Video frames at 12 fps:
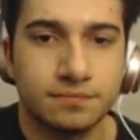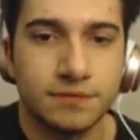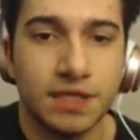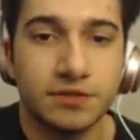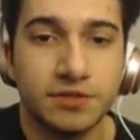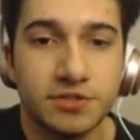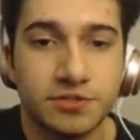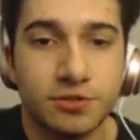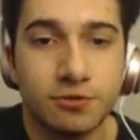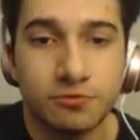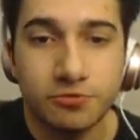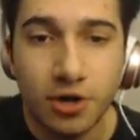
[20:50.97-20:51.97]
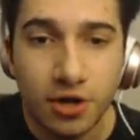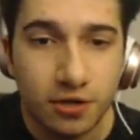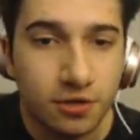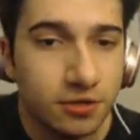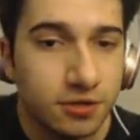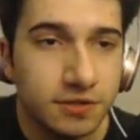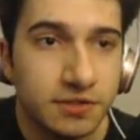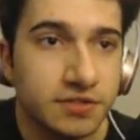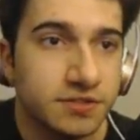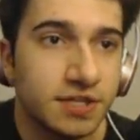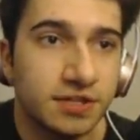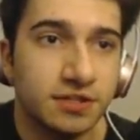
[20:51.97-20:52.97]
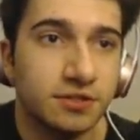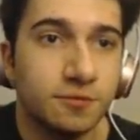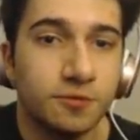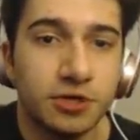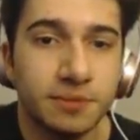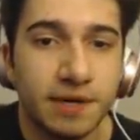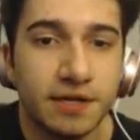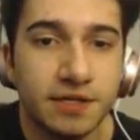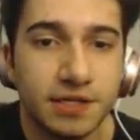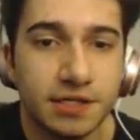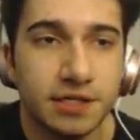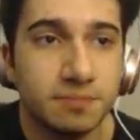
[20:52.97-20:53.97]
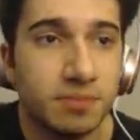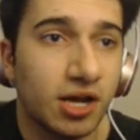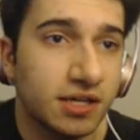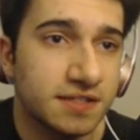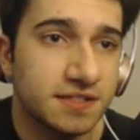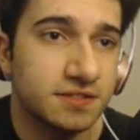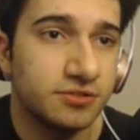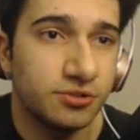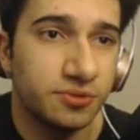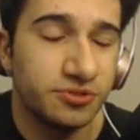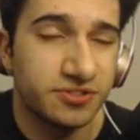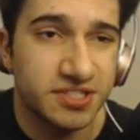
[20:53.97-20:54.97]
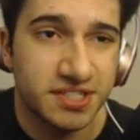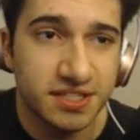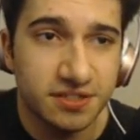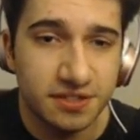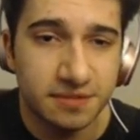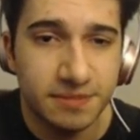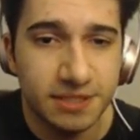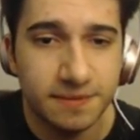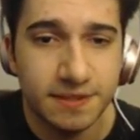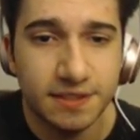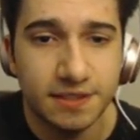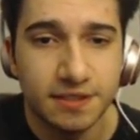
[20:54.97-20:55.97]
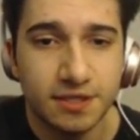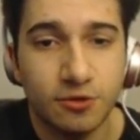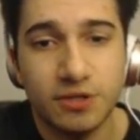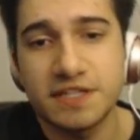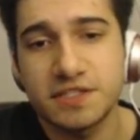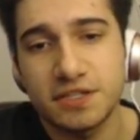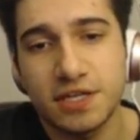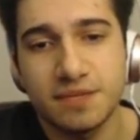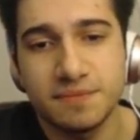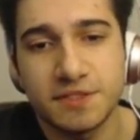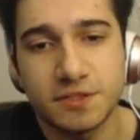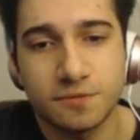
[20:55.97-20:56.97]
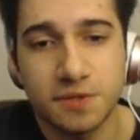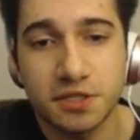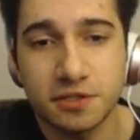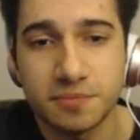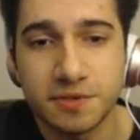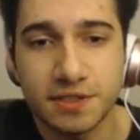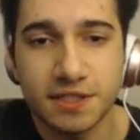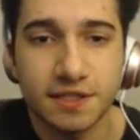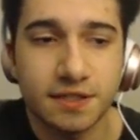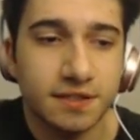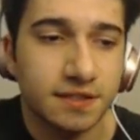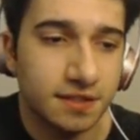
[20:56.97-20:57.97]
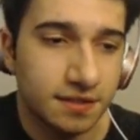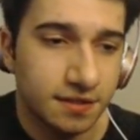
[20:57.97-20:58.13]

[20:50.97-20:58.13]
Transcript: Now, there's no Raw ult, there's nothing to worry about here. Bacchus is the only one who could steal it, maybe. Well, it is Anami as well, but, like...